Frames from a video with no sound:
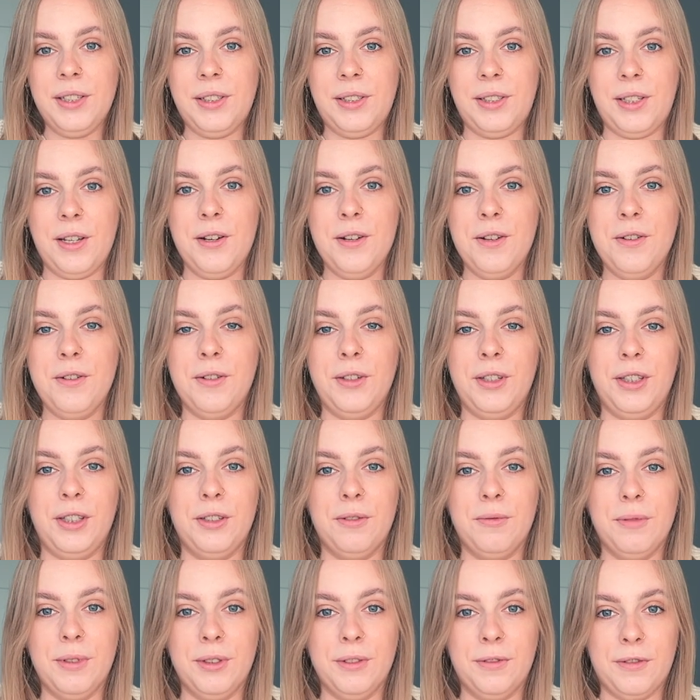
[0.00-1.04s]
so
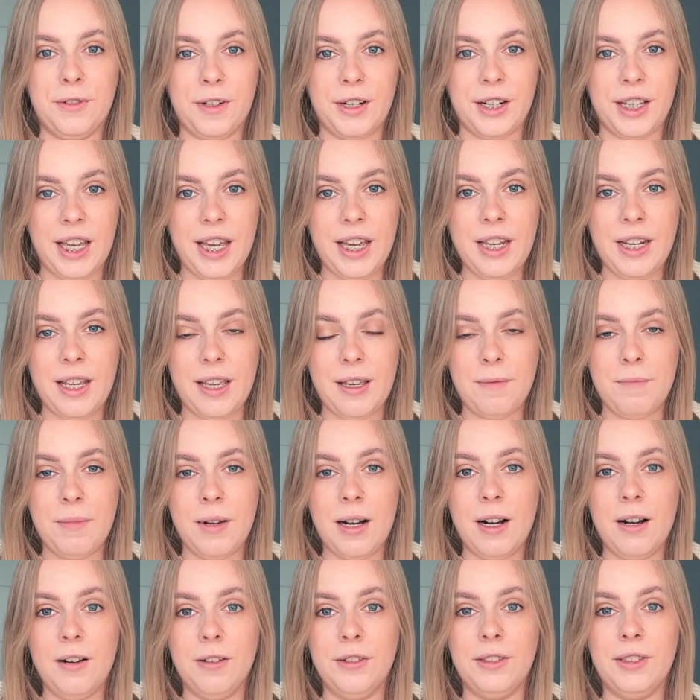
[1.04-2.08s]
you will forget
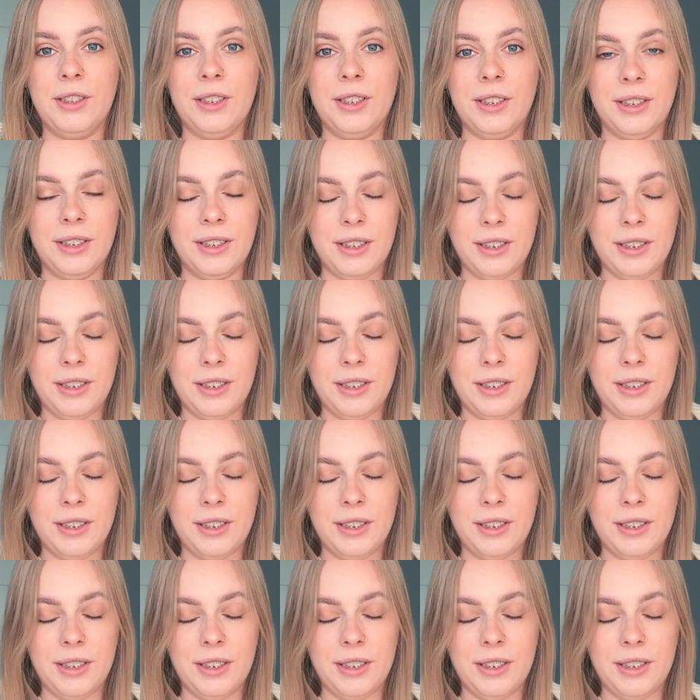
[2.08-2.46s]
about